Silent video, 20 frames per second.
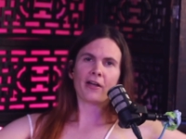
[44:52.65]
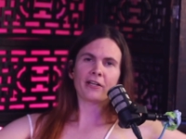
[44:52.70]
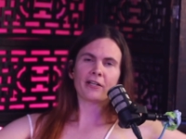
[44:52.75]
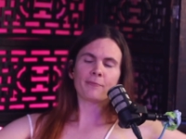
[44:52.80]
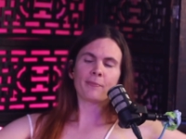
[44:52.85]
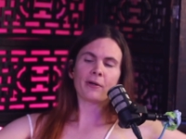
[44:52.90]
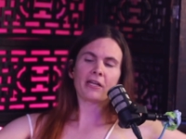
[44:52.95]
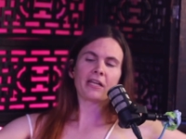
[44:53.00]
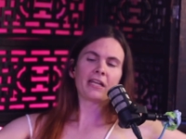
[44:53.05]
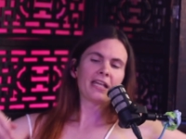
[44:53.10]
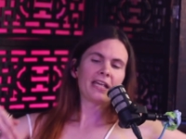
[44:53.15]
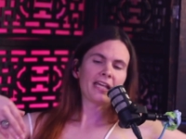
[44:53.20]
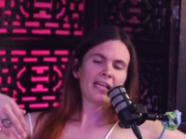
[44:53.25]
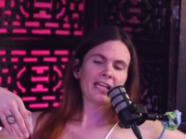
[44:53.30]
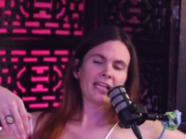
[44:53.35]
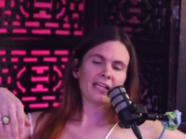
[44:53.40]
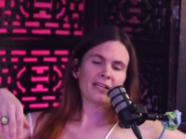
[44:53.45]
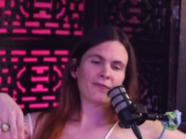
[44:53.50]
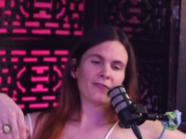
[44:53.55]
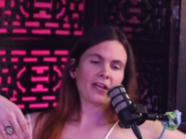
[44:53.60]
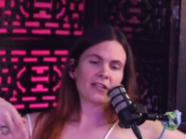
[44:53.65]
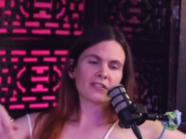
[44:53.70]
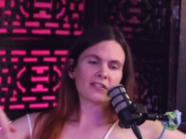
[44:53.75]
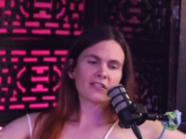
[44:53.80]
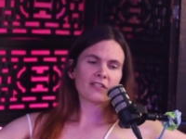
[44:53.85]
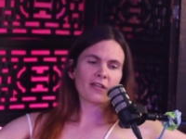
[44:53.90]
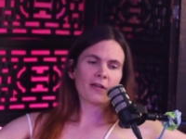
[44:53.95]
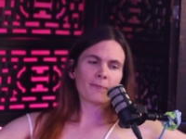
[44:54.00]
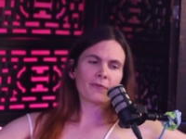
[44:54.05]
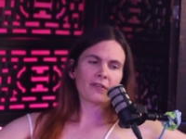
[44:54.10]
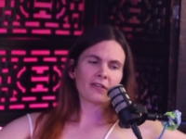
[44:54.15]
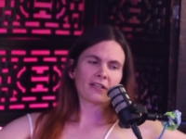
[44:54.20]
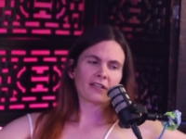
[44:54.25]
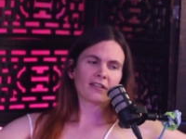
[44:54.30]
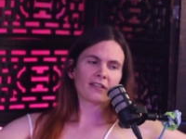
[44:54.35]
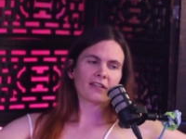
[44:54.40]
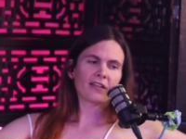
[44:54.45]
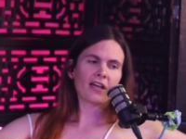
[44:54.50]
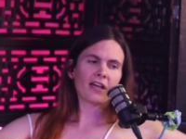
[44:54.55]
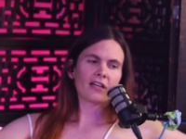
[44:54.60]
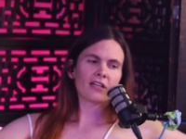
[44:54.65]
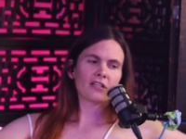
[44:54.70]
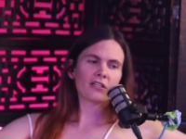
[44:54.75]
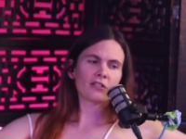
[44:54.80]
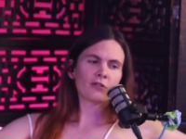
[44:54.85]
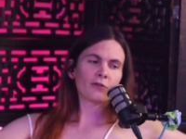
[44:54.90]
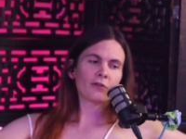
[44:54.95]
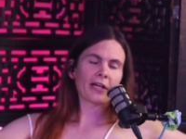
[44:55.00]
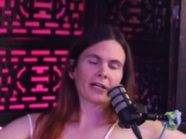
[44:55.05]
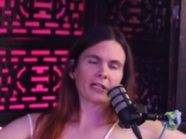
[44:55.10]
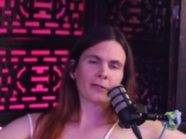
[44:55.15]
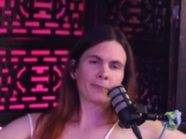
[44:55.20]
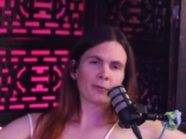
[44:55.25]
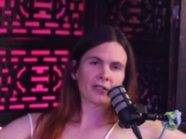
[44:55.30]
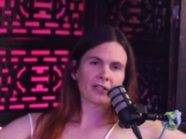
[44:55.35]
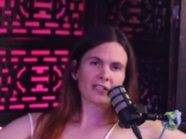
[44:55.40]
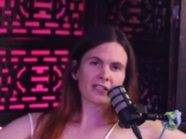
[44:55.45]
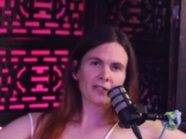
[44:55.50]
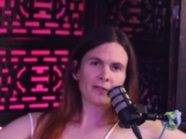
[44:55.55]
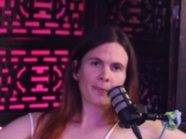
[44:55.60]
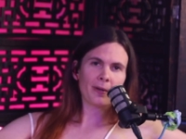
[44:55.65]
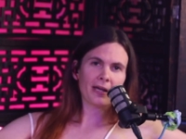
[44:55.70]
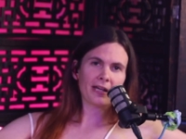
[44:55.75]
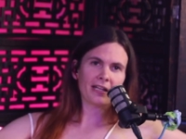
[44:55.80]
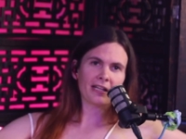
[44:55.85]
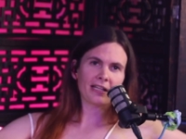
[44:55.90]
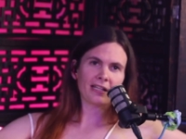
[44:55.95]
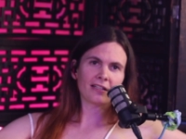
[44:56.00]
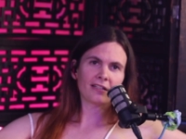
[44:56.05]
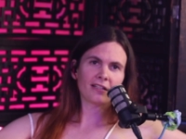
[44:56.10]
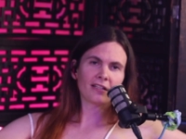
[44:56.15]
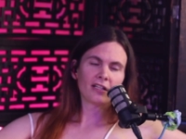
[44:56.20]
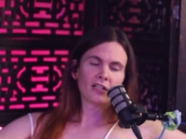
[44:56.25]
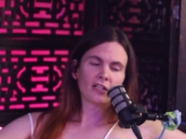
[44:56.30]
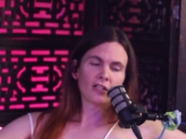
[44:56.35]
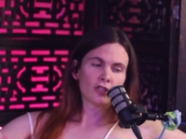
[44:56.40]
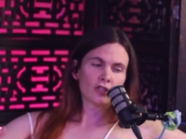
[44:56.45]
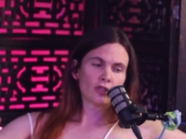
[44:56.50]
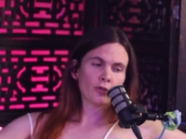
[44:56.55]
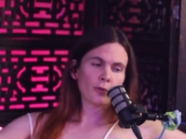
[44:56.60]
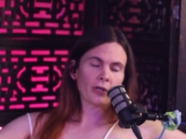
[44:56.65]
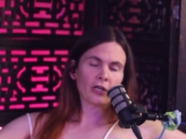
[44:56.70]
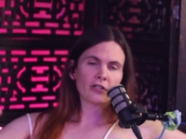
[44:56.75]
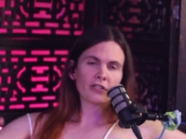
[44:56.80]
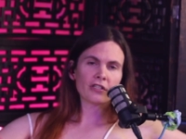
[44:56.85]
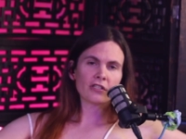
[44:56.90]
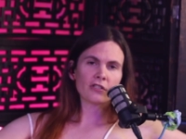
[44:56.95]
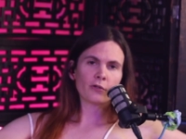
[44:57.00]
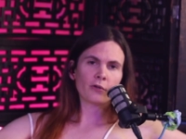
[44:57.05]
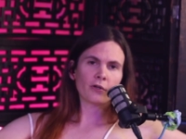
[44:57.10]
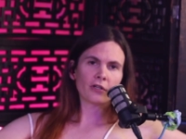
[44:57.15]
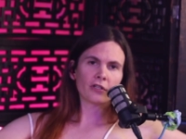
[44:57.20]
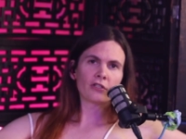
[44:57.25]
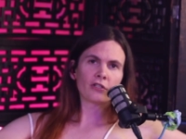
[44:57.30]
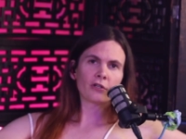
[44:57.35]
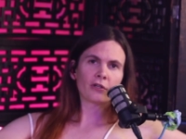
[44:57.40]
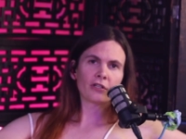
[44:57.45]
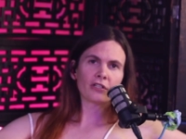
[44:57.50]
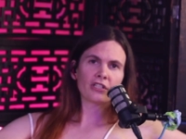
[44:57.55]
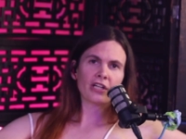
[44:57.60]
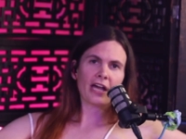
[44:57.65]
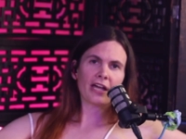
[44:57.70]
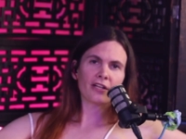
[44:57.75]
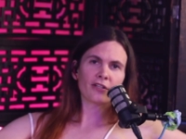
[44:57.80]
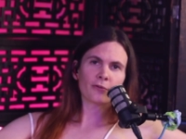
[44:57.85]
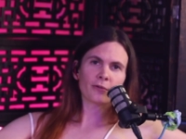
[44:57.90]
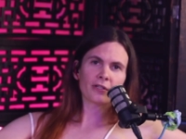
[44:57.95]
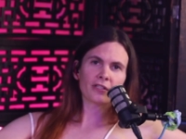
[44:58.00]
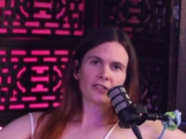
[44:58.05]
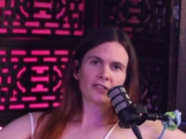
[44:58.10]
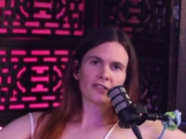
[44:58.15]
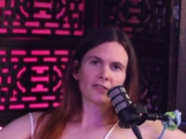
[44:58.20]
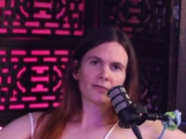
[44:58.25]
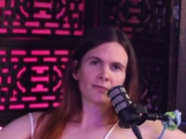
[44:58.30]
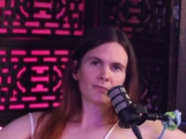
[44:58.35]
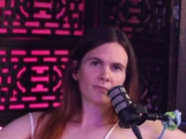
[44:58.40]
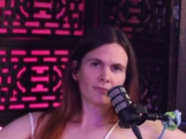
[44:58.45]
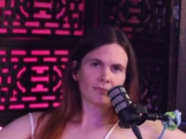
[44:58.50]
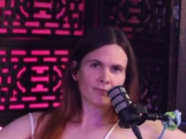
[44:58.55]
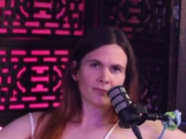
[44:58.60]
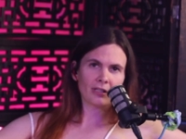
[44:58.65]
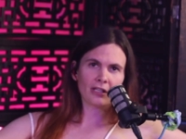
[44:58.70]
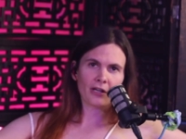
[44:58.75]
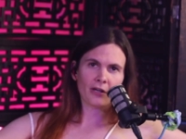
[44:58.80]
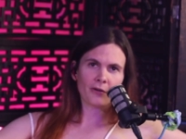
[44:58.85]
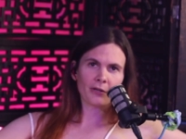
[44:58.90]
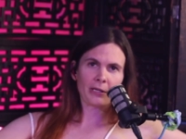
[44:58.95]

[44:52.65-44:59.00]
But if that's something that you'd like to participate in, join our Discord and you can chat to us, you know, in